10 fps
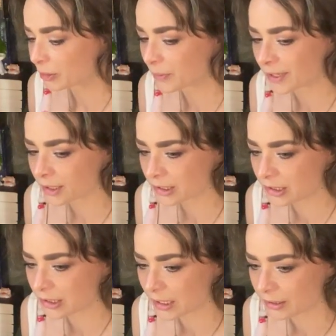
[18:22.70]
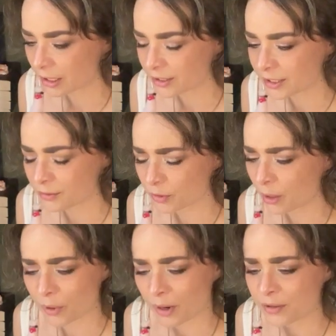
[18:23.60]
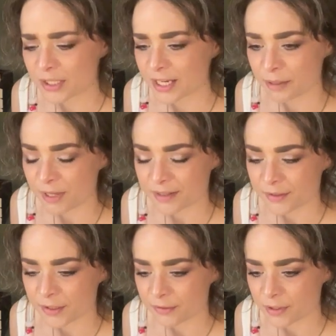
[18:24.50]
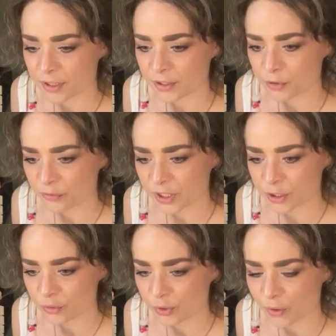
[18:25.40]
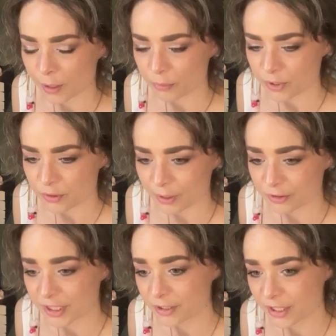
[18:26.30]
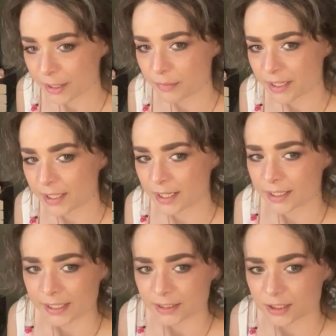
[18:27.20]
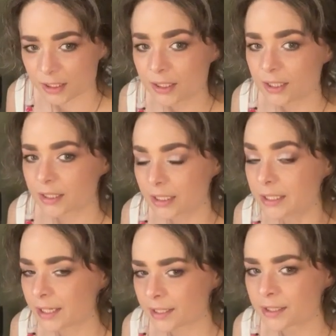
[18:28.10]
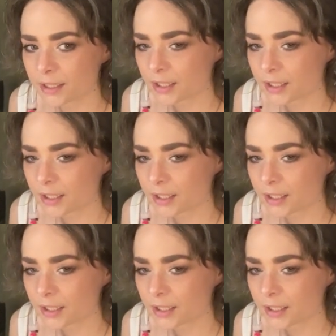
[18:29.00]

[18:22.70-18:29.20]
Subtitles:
because around the time that the new videos would go up was around dinner time, and I liked eating